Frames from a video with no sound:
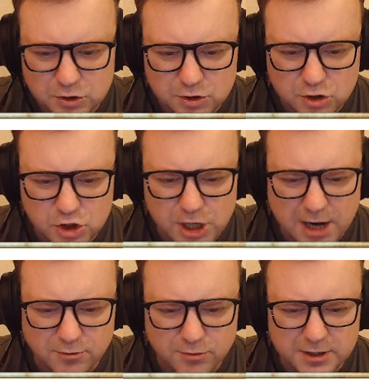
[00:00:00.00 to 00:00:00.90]

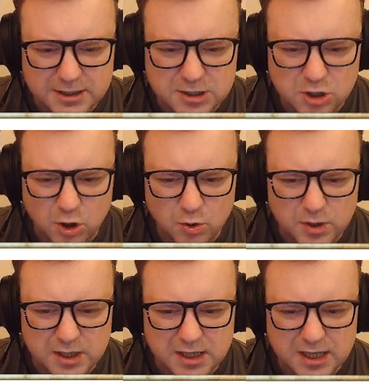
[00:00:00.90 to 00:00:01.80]
Generally, it's
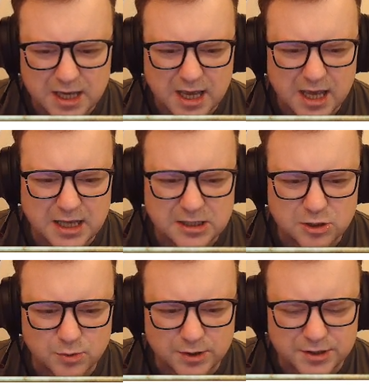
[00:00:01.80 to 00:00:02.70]
okay
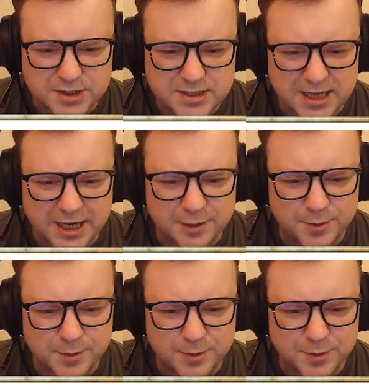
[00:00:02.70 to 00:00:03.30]
to understand,